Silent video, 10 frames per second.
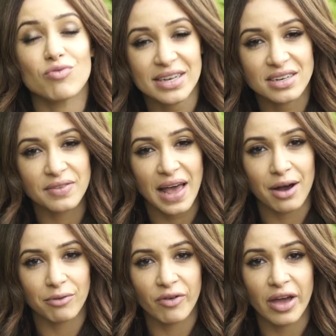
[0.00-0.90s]
the rest of the
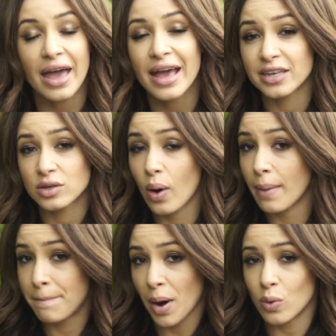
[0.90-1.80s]
outfit is
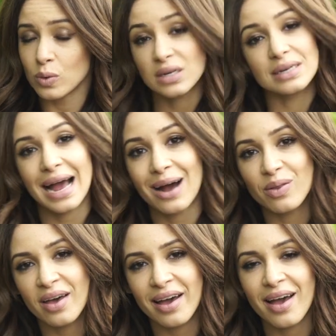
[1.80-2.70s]
quite bold and
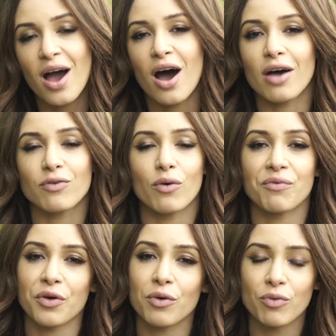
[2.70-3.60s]
out there, I've
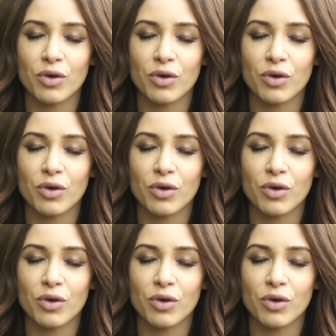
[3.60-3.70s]
gone for a